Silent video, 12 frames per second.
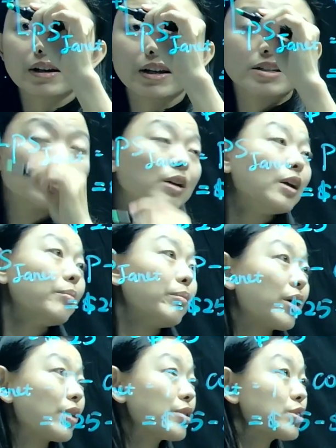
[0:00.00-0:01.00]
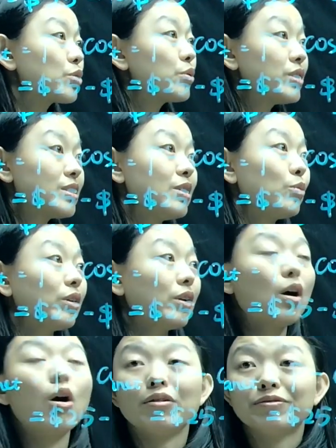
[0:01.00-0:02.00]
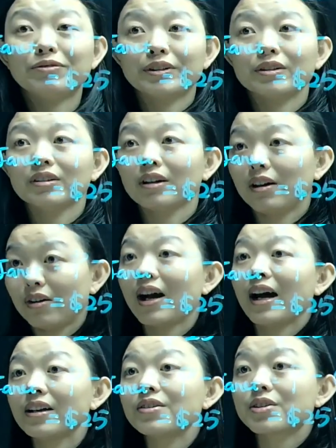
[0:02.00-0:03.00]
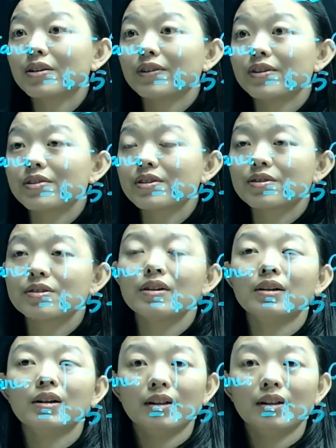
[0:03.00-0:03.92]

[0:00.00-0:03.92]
market because Chrissy will not offer the loan cutting services,